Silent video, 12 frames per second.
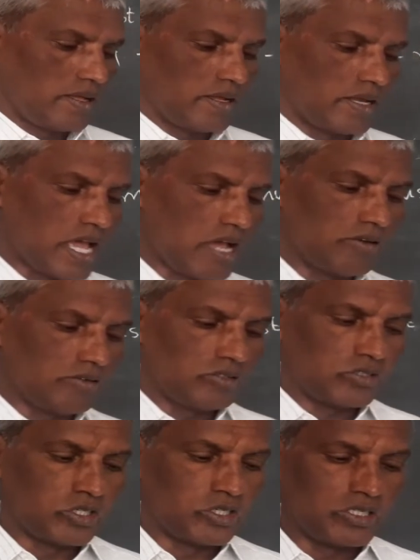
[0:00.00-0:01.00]

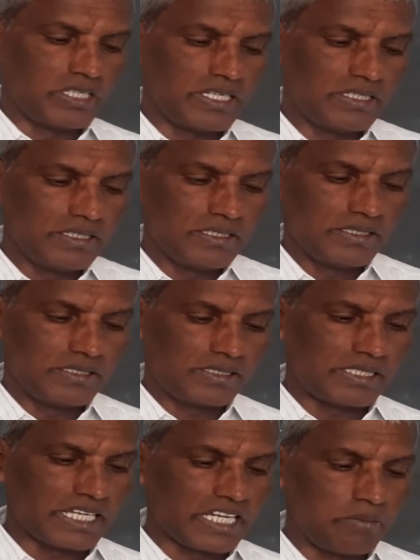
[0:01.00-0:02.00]
Now go to the
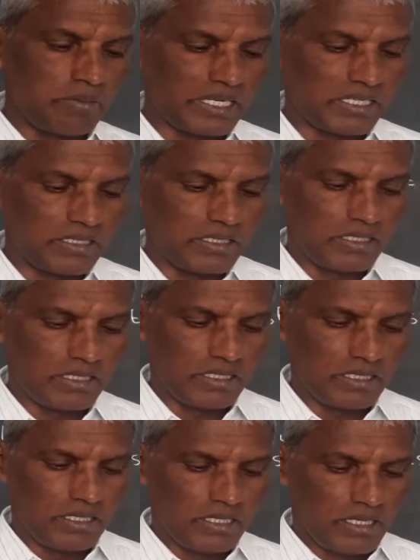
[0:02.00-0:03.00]
second bit.
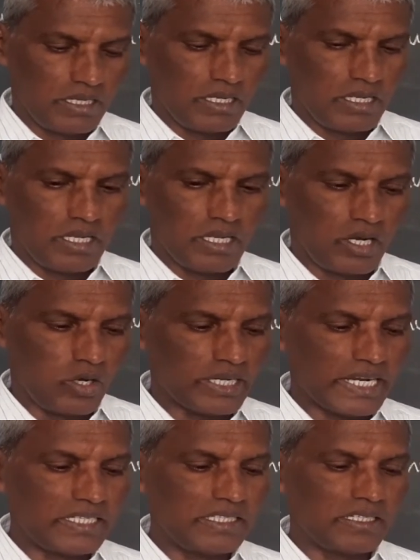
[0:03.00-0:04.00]
Look
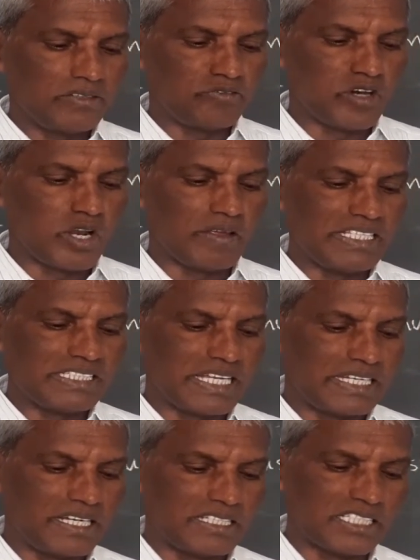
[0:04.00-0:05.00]
at the following
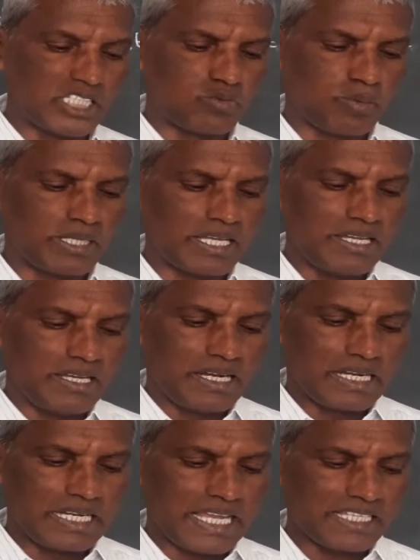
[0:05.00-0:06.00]
sentences from the
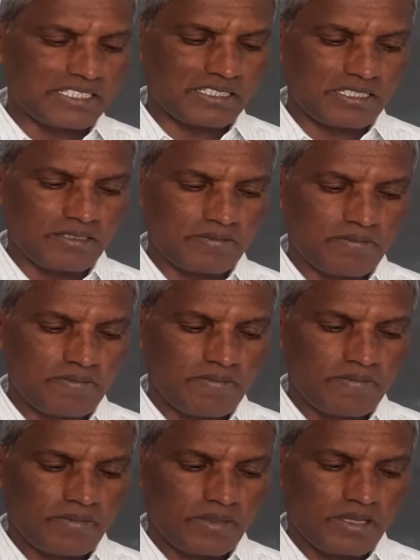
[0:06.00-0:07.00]
text.
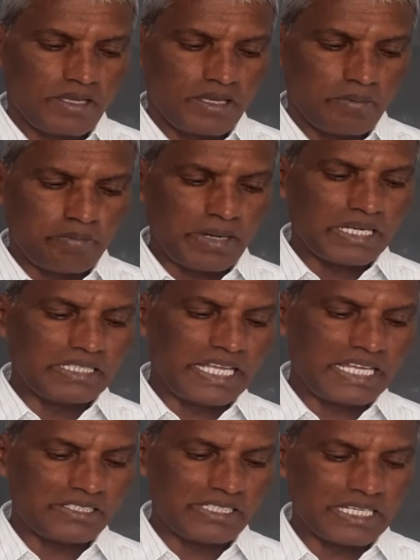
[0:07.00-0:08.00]
but
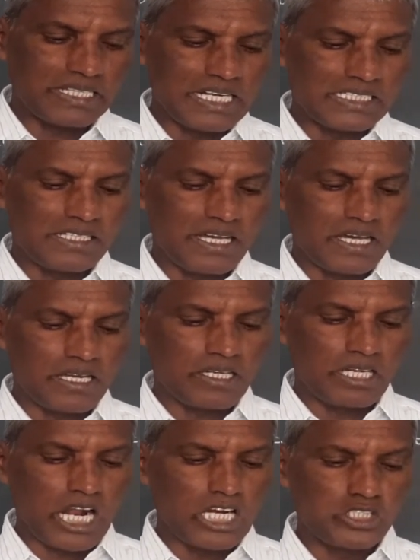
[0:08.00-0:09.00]
their generals are
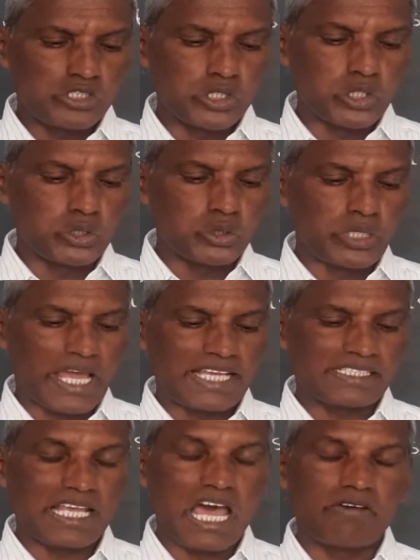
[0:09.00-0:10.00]
not so good
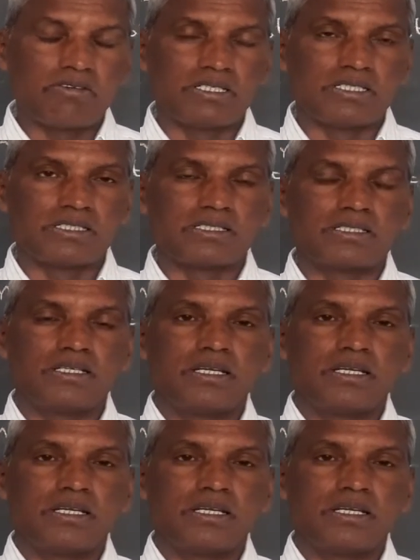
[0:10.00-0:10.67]
as ours.